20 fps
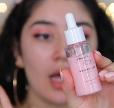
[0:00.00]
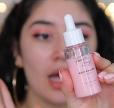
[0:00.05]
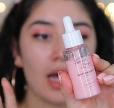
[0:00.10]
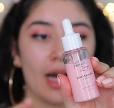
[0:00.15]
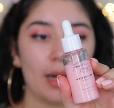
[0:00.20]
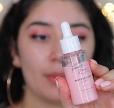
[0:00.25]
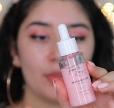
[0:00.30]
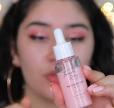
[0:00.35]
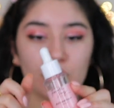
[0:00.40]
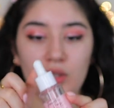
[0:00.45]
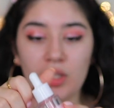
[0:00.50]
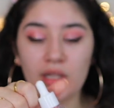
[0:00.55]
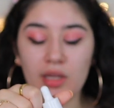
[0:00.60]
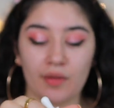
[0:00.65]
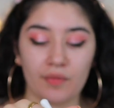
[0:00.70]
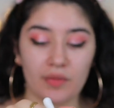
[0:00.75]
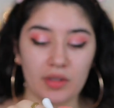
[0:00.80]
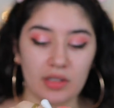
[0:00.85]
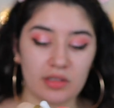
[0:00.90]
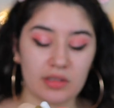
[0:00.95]
I absolutely
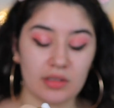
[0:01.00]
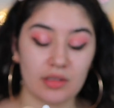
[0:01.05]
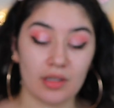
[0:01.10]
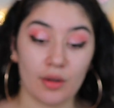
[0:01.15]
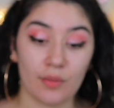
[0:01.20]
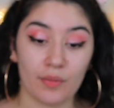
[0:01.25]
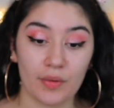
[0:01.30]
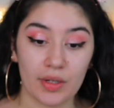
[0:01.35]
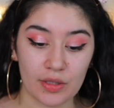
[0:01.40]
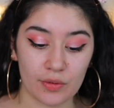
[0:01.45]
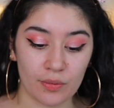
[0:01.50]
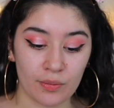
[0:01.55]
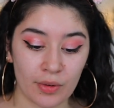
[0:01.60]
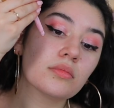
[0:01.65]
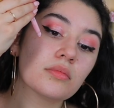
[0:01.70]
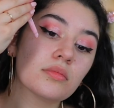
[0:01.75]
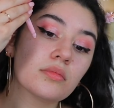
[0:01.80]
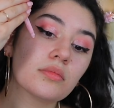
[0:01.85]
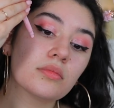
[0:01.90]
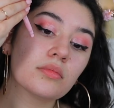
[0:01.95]
love this stuff. It's
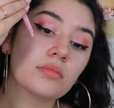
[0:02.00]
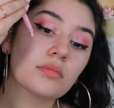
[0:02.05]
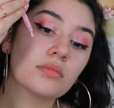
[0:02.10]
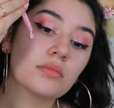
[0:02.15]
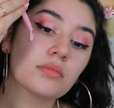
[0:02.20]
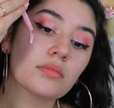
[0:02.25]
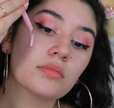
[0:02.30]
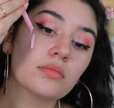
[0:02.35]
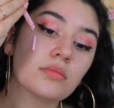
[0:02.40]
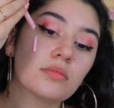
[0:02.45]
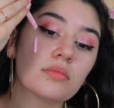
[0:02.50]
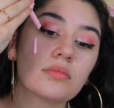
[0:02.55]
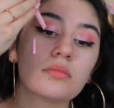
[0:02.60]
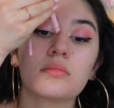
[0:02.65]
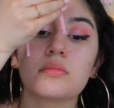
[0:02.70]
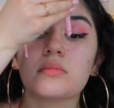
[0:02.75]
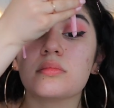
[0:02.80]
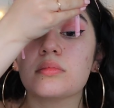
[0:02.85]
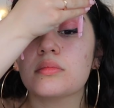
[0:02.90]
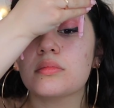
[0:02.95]
very lightweight, so it's not going
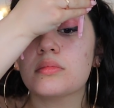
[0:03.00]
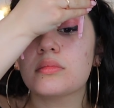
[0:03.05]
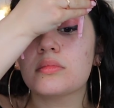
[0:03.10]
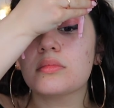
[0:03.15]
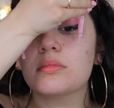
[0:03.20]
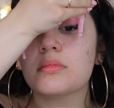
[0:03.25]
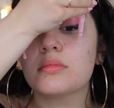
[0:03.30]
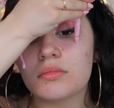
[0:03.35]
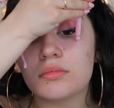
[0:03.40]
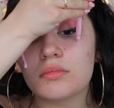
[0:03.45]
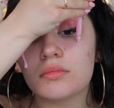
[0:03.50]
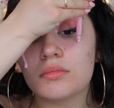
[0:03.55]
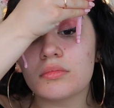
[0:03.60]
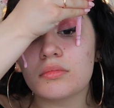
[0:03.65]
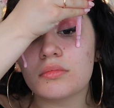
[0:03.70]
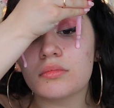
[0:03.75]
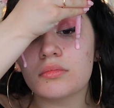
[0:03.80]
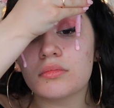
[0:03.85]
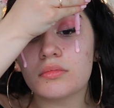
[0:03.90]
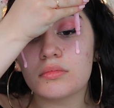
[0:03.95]
to disturb with
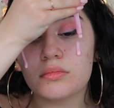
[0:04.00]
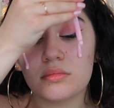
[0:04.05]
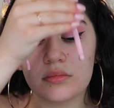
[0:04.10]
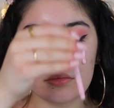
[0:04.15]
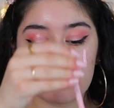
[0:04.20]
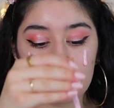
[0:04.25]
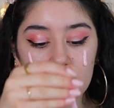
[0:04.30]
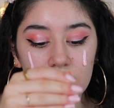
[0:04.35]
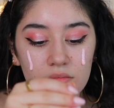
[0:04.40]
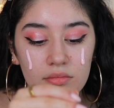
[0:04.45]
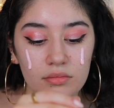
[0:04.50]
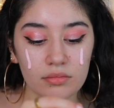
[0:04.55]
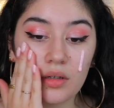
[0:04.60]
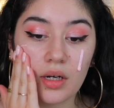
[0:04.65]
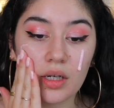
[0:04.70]
the product.